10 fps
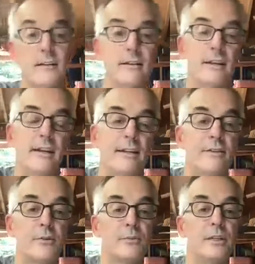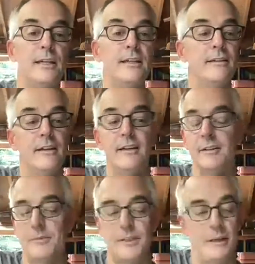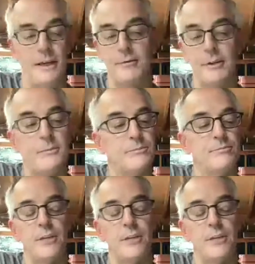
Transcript: And we, every